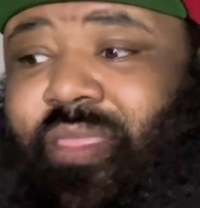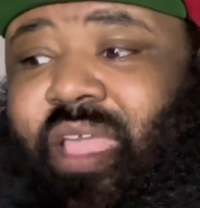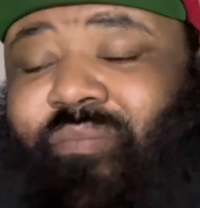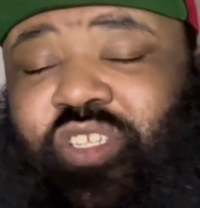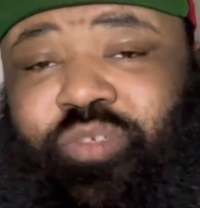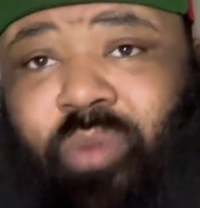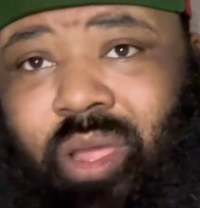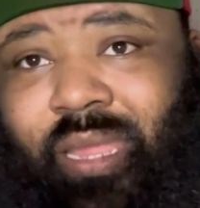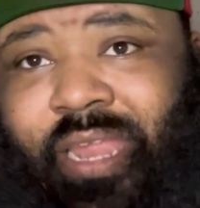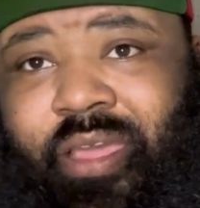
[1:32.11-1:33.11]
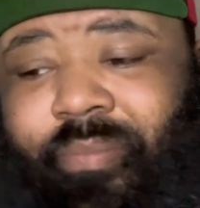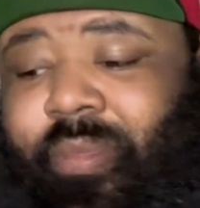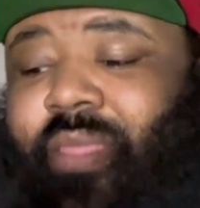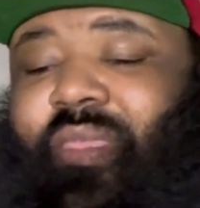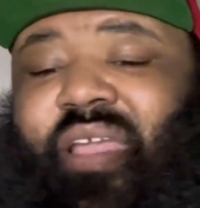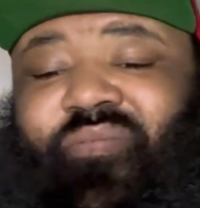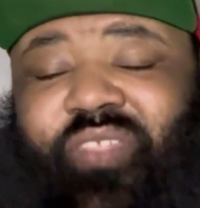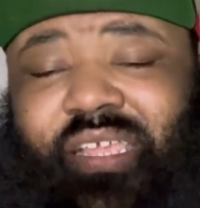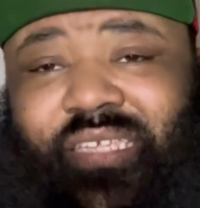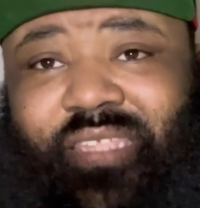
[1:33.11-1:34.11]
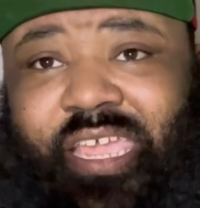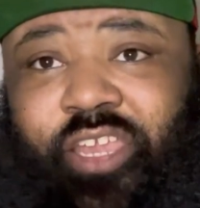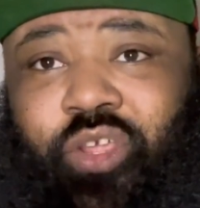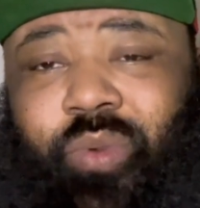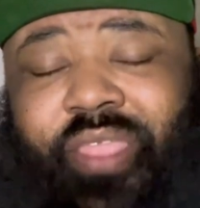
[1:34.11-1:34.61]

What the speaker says: They have a small lineup. They have things that they can do,